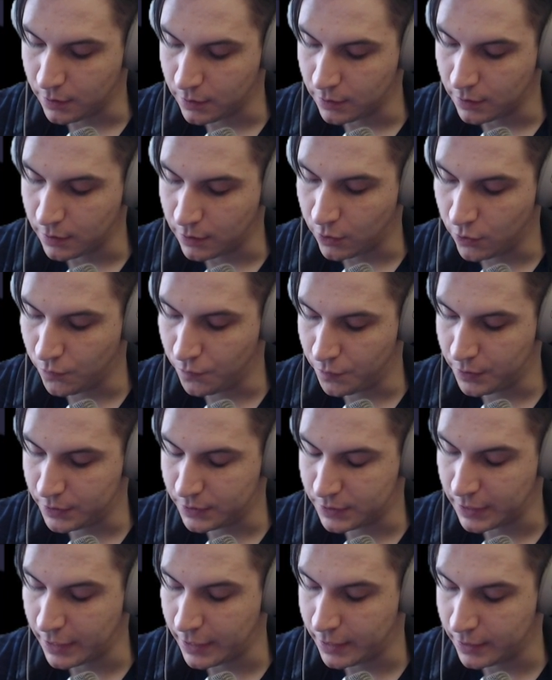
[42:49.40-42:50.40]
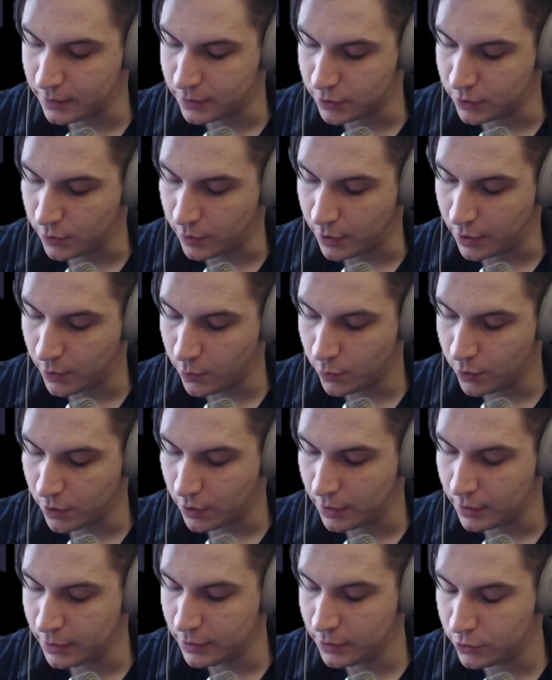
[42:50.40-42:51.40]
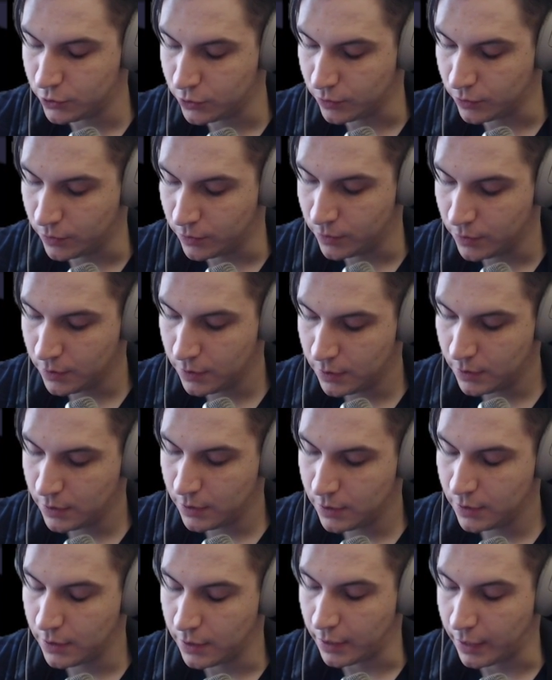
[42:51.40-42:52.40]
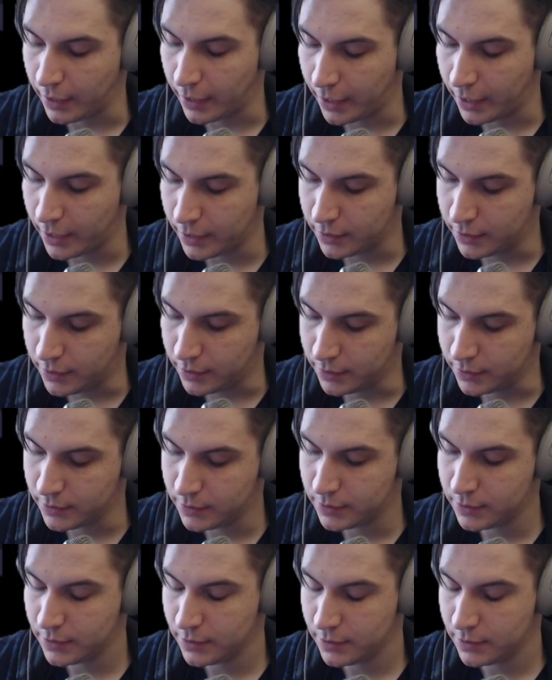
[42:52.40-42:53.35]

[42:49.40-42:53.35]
over his head. So I need to add this